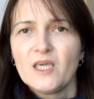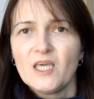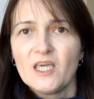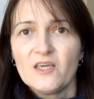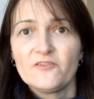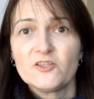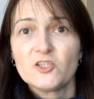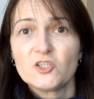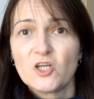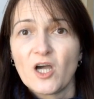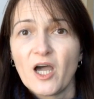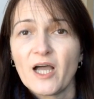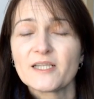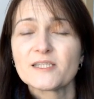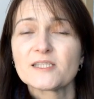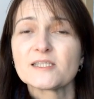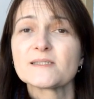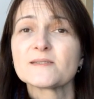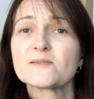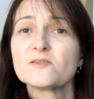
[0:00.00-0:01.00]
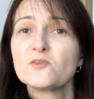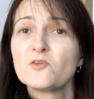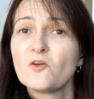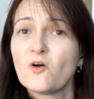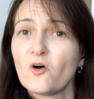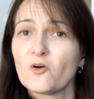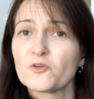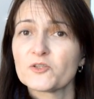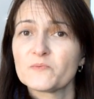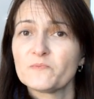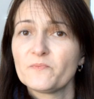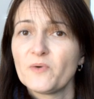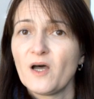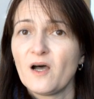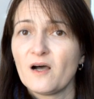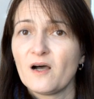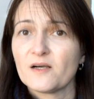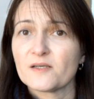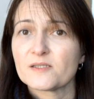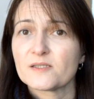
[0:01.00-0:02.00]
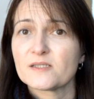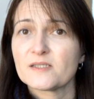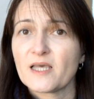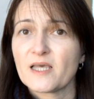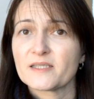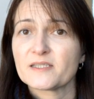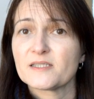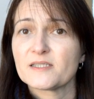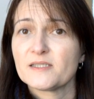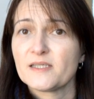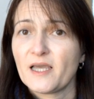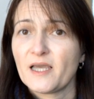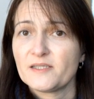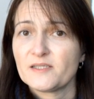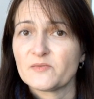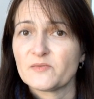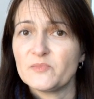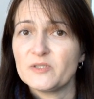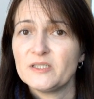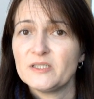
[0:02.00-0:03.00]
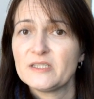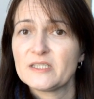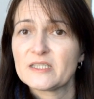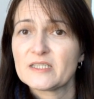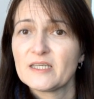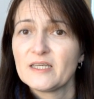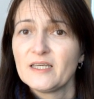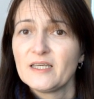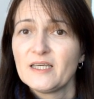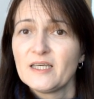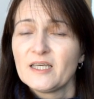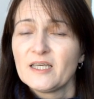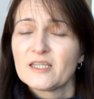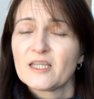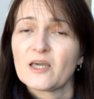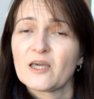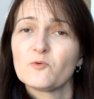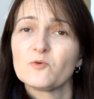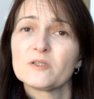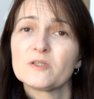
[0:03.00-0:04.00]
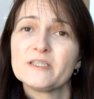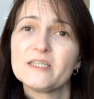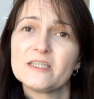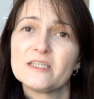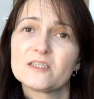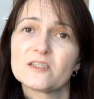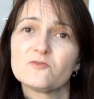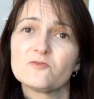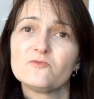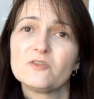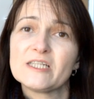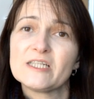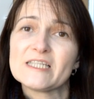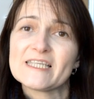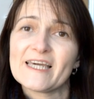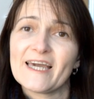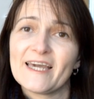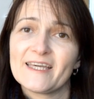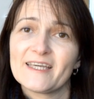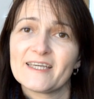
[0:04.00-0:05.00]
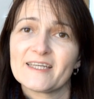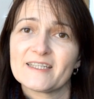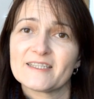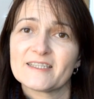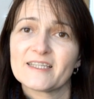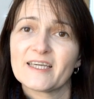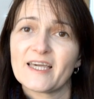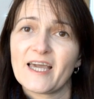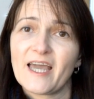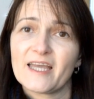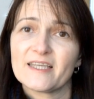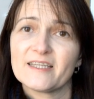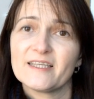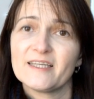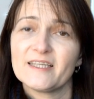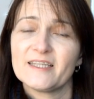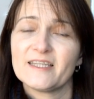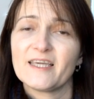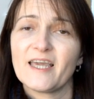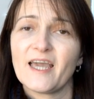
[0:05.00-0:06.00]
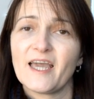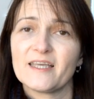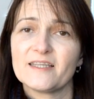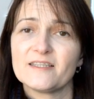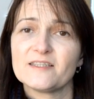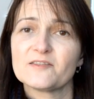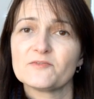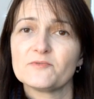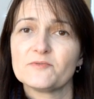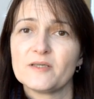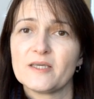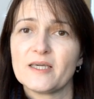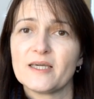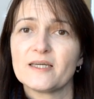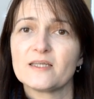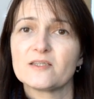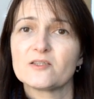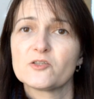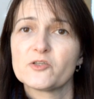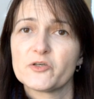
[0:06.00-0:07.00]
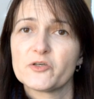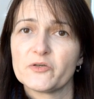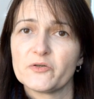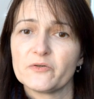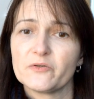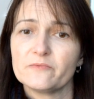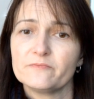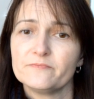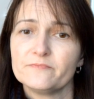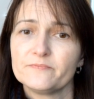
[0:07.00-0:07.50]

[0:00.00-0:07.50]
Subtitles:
If a child does not pass that assessment, they will need to retake it again at the end of year 2.